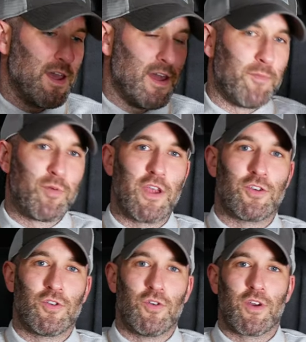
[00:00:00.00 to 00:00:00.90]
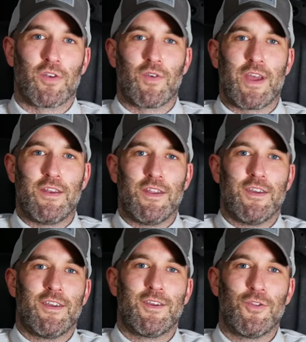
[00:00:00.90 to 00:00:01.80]
I'm pretty sure in
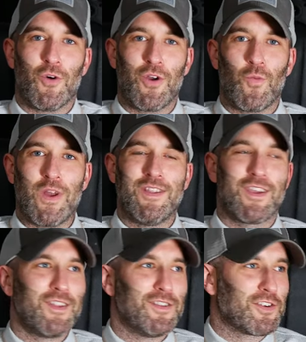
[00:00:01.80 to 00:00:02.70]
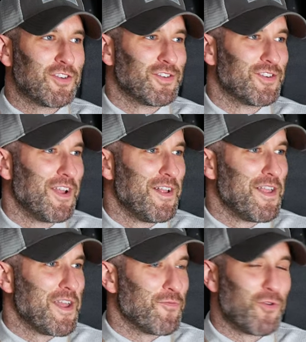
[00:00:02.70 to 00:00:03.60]
non-windy conditions
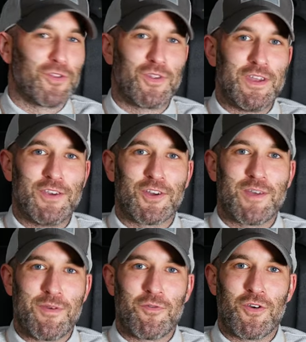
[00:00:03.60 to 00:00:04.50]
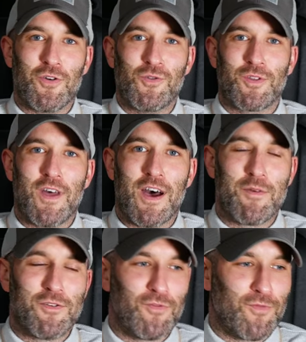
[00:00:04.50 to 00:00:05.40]
it would easily be able to hold that
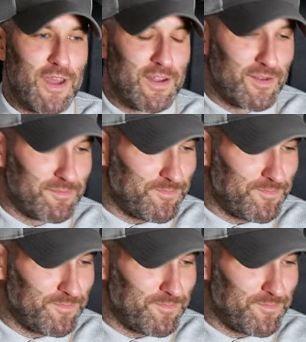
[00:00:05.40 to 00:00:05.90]
amount of weight.